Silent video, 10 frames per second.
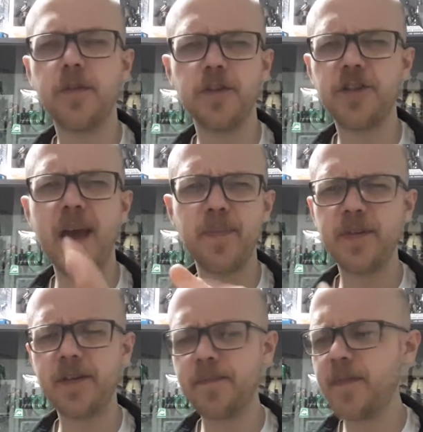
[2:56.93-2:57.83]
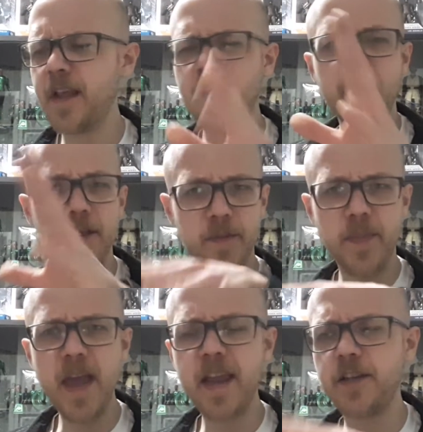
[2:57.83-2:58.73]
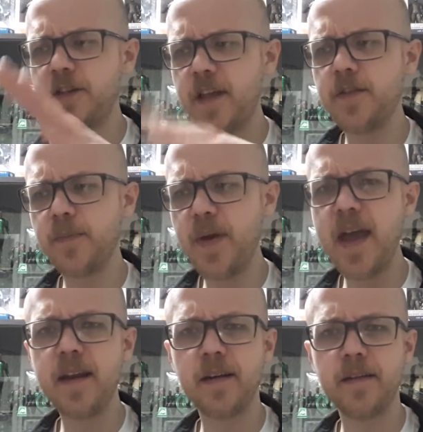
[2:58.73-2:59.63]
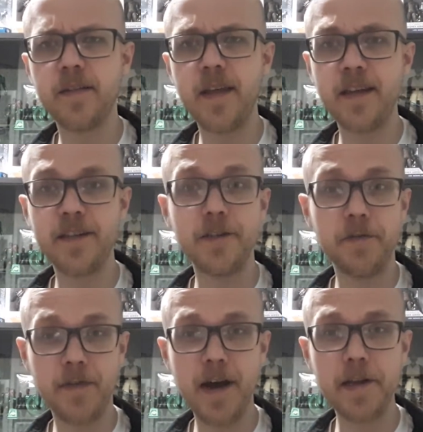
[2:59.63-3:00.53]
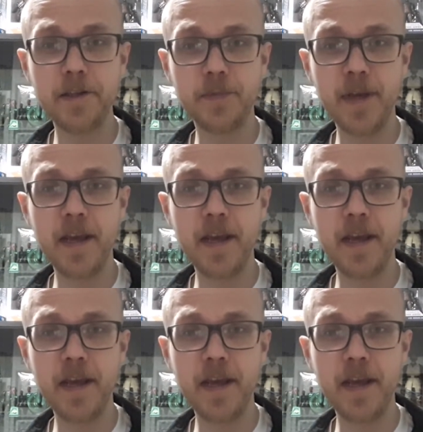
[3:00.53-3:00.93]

chapter, the page and the panel that defines me